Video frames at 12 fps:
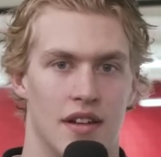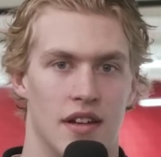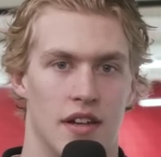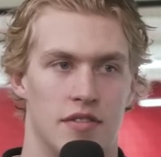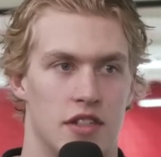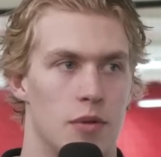
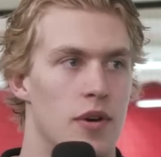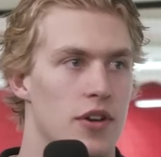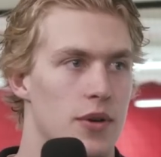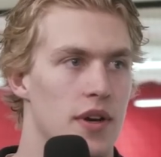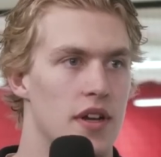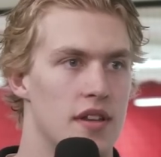If someone
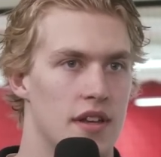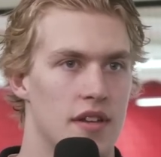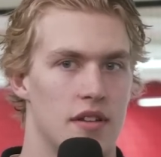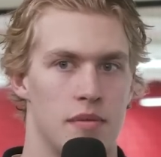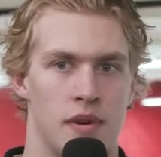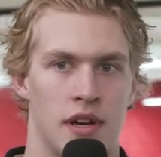do anything
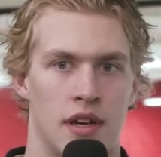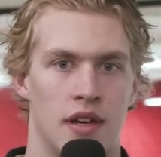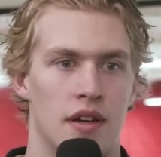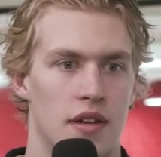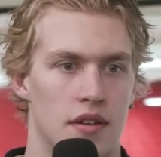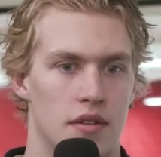to
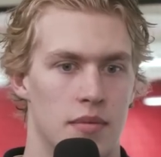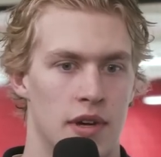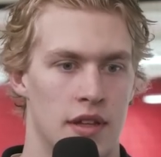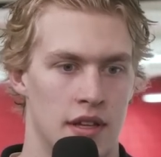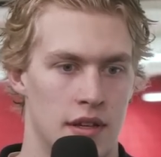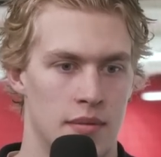my
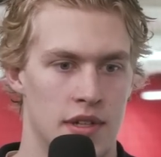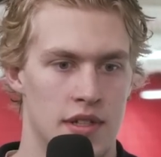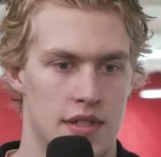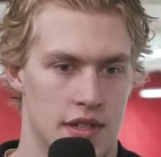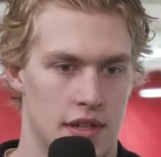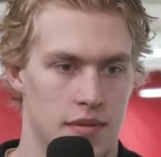
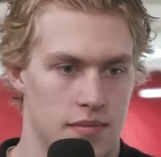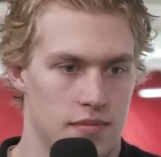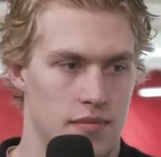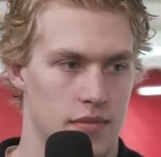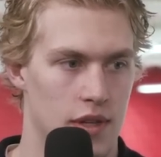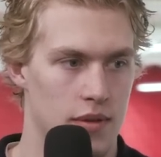teammates,
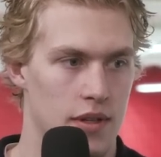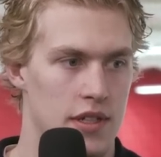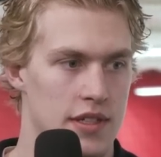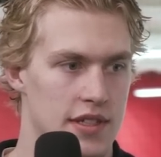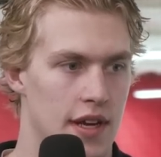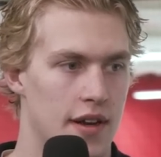I'm
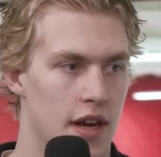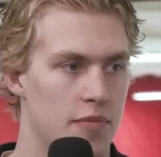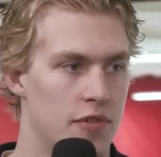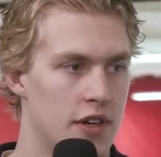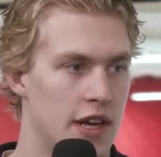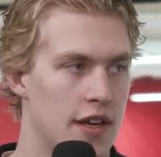gonna stand up
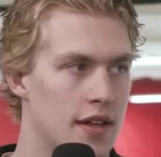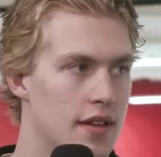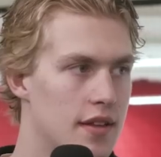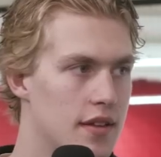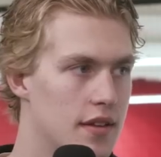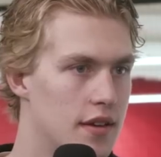for that.
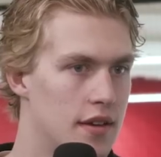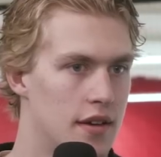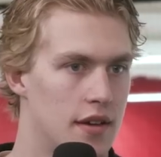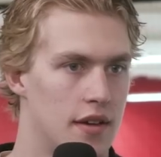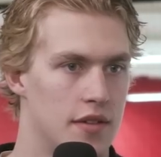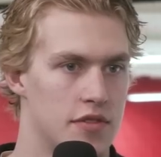
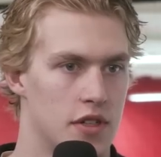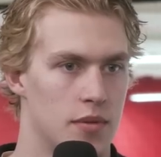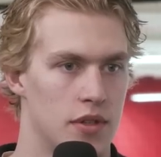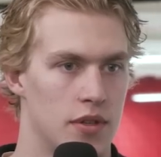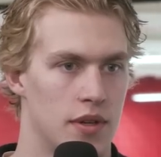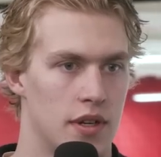If
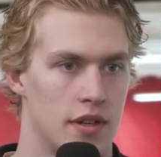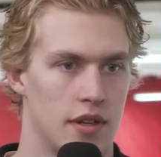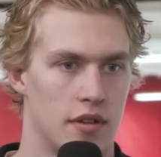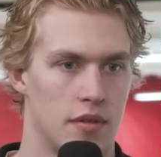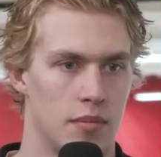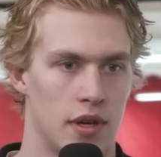someone do
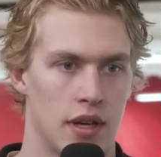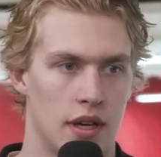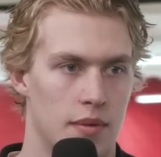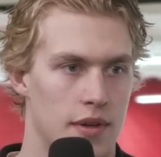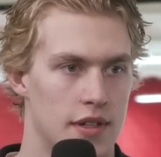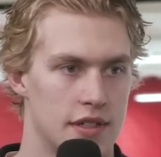anything to me,
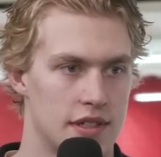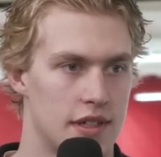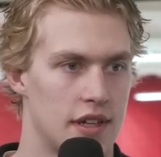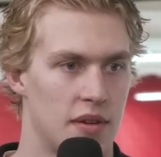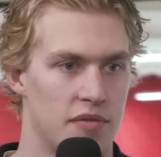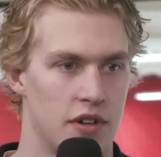I'm gonna
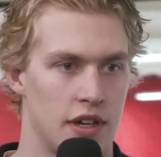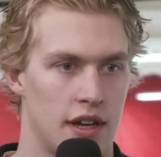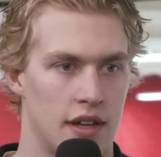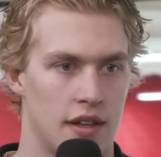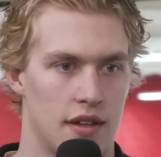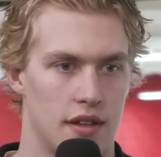stand up for
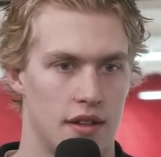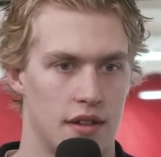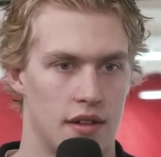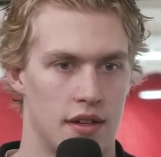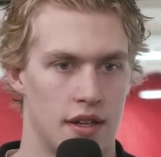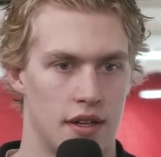that.
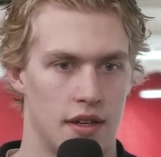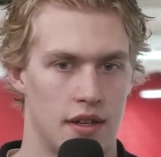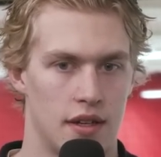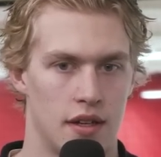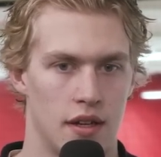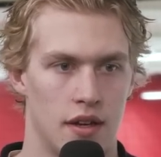
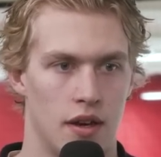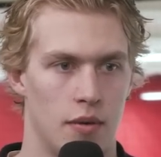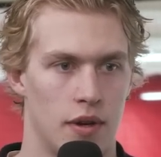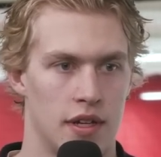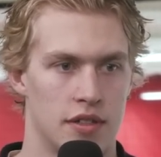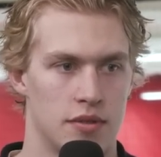No
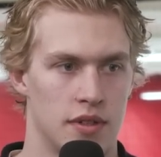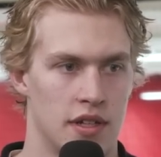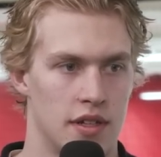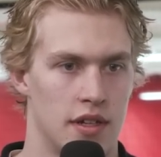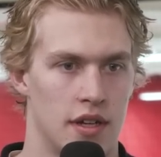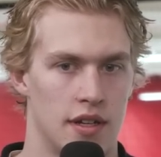one has
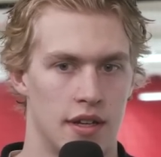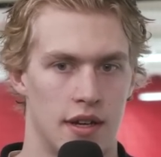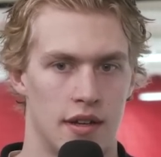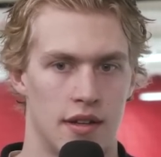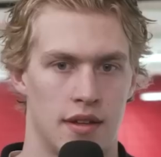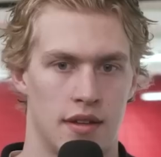really done it
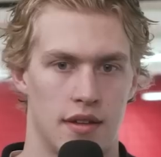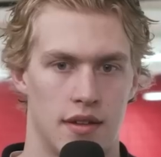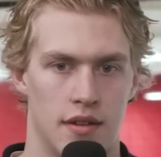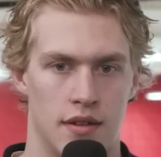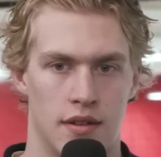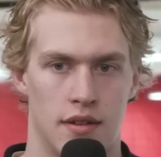yet,
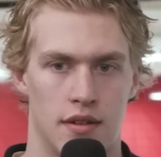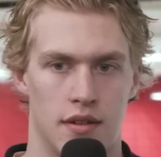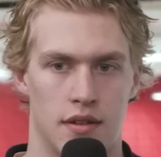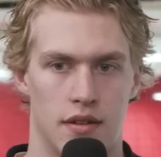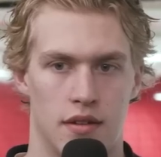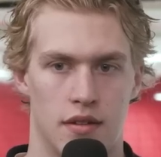
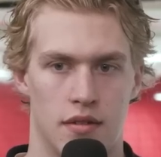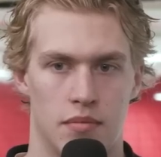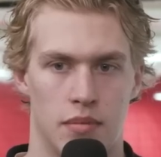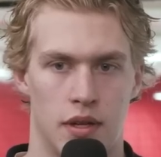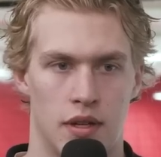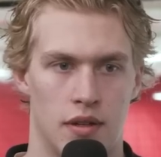
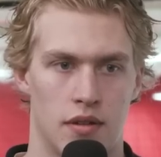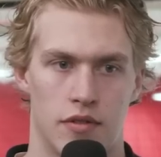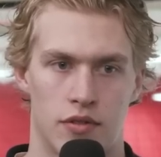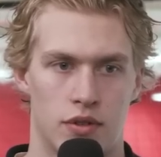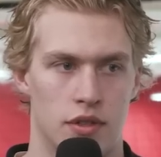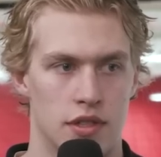but
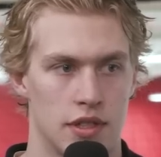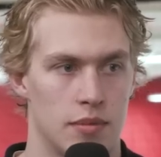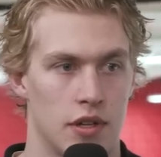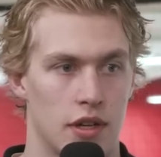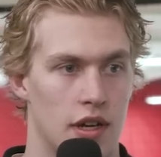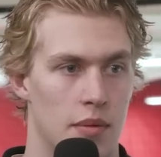of course, I'm
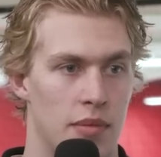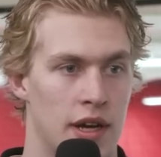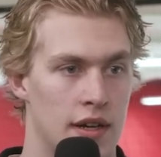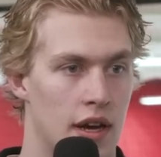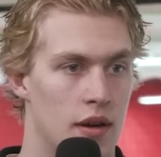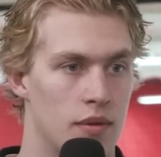not gonna
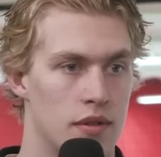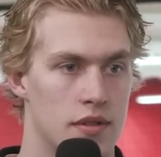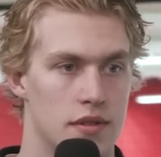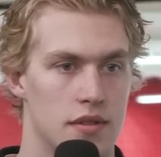back down.